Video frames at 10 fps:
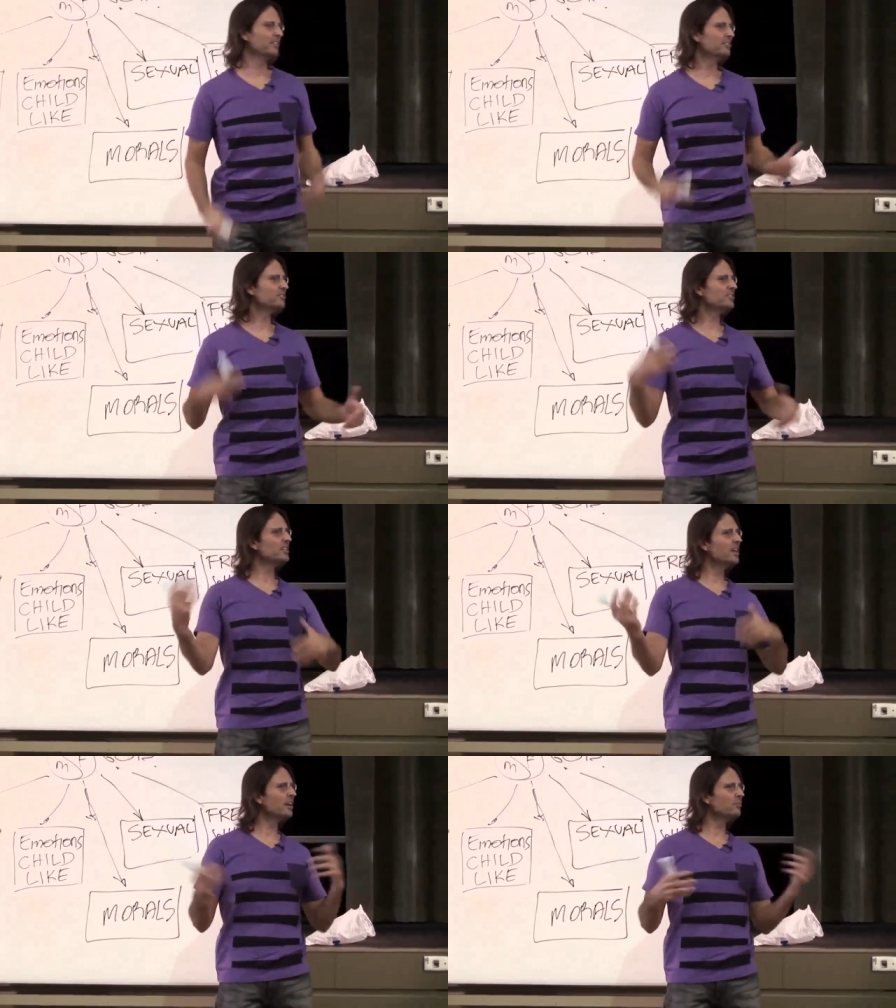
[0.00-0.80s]
Can you
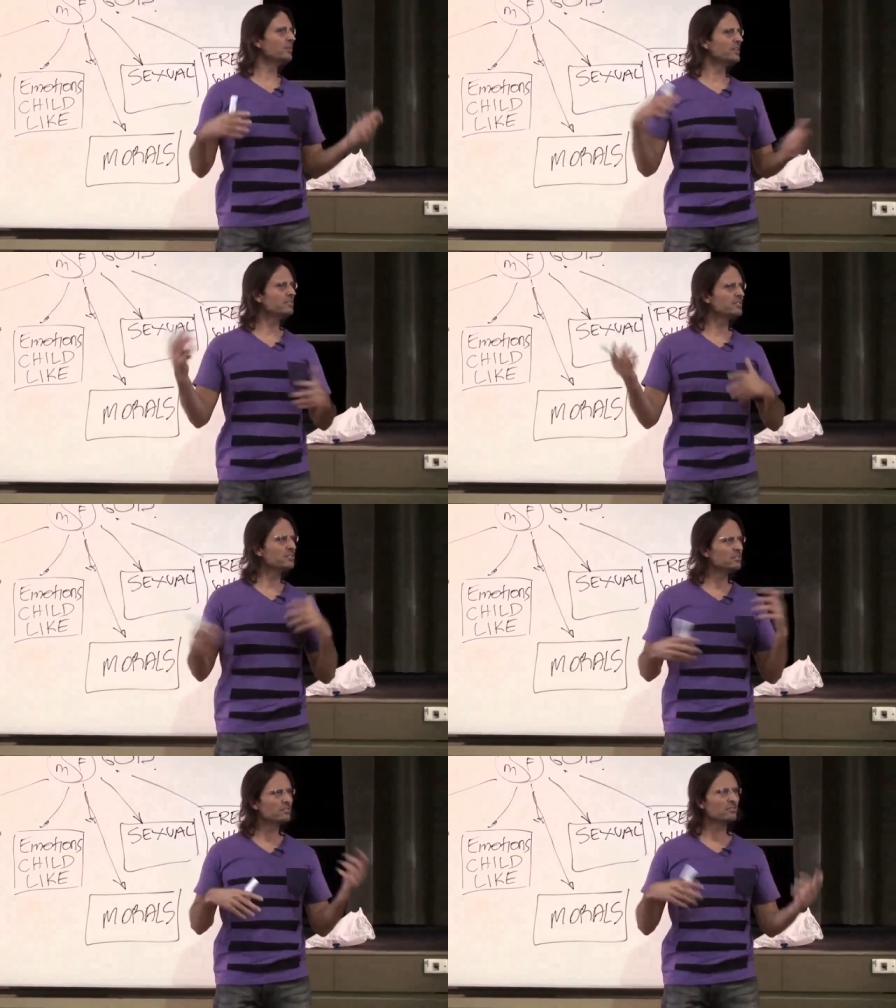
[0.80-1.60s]
see how we need
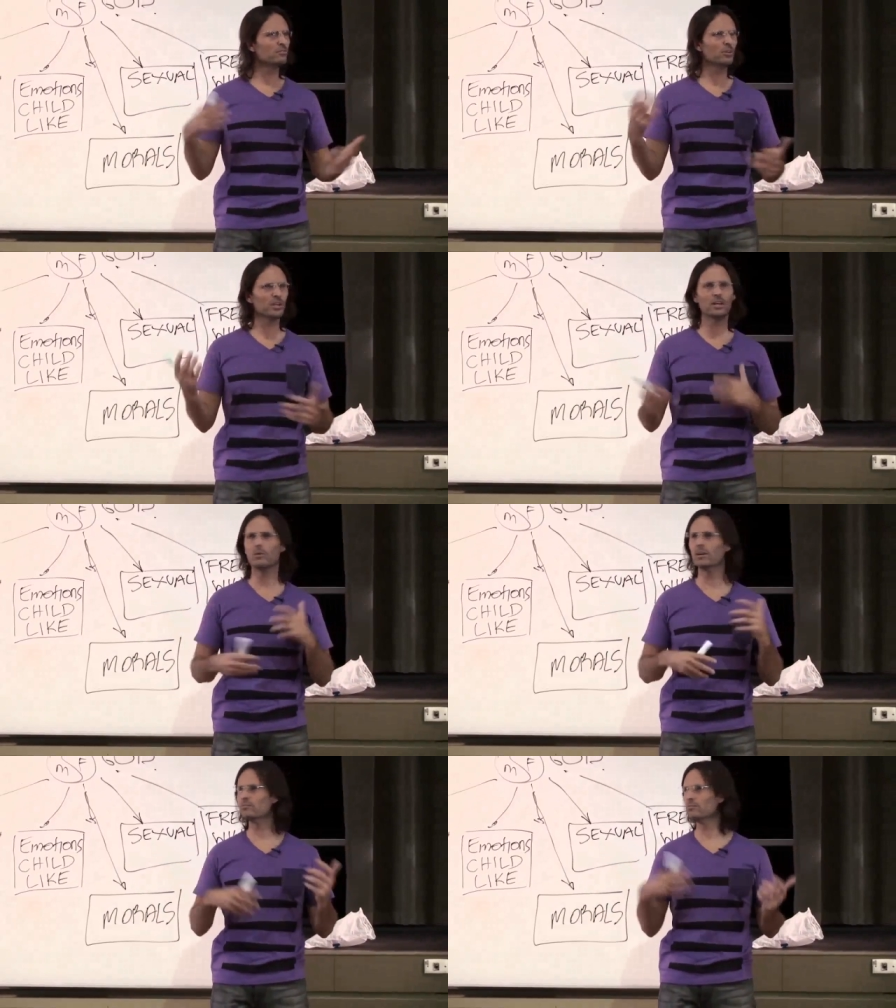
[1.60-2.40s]
to work our
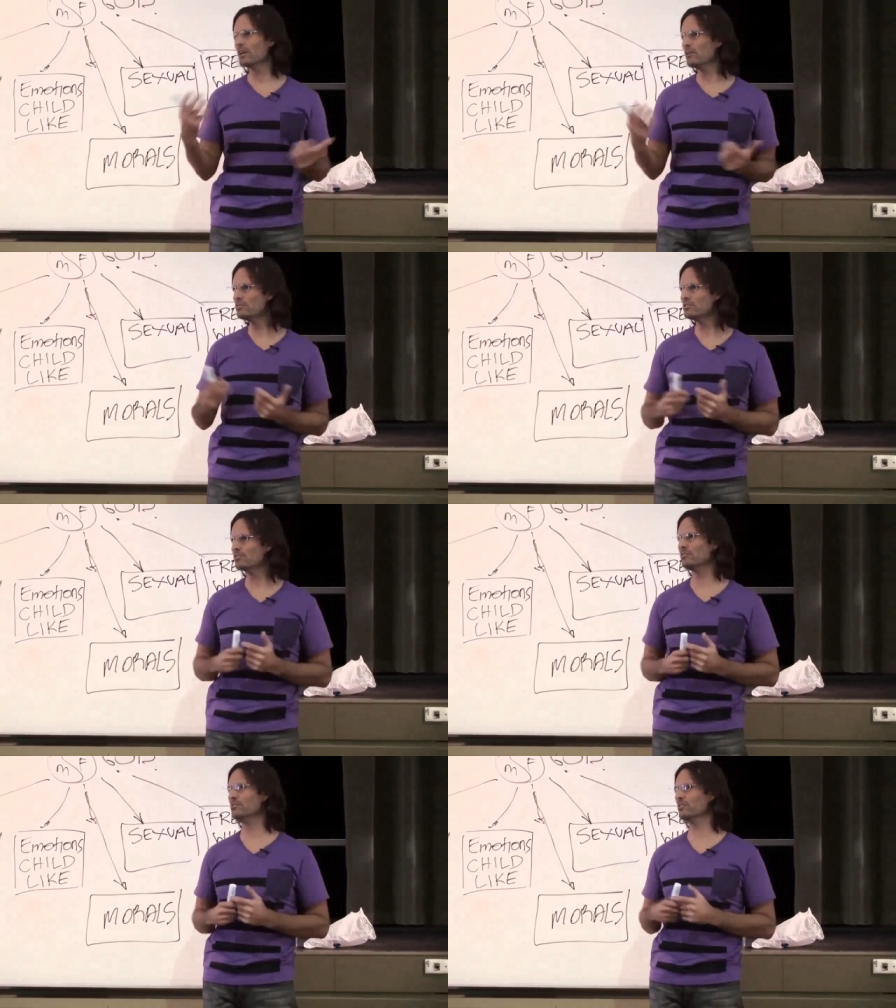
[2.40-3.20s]
way through those
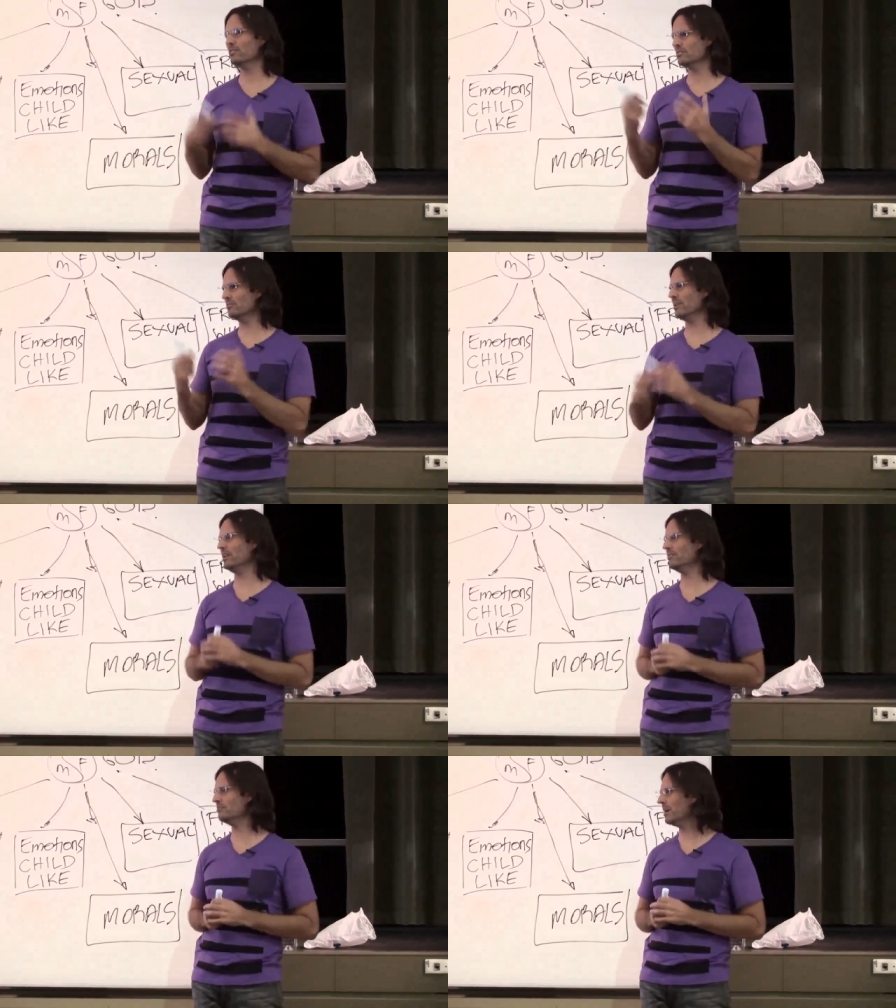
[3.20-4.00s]
issues on the
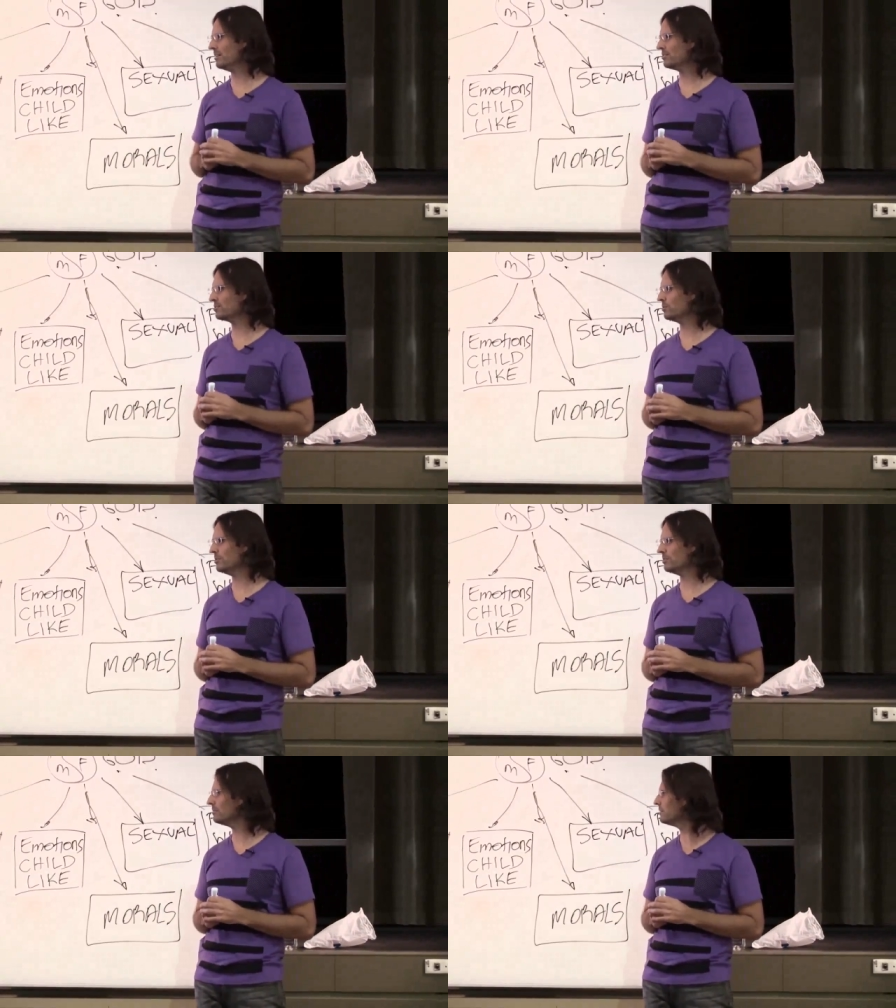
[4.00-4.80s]
Divine Love Path as
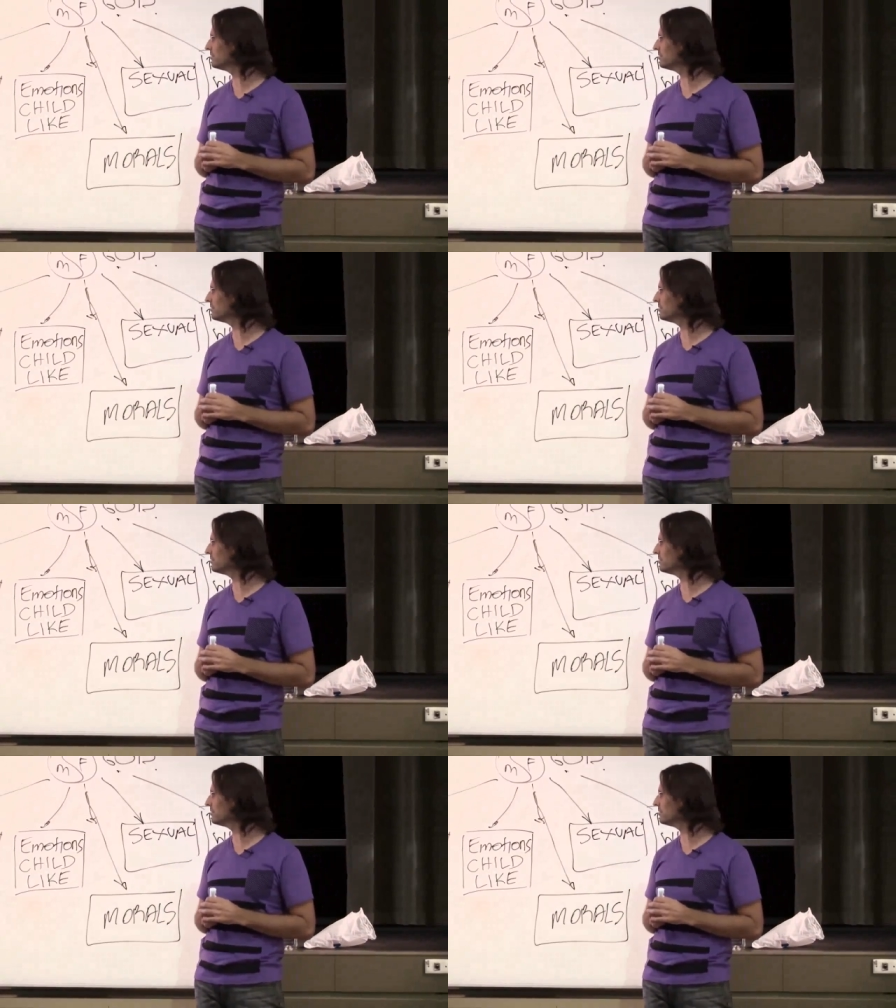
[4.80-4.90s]
well?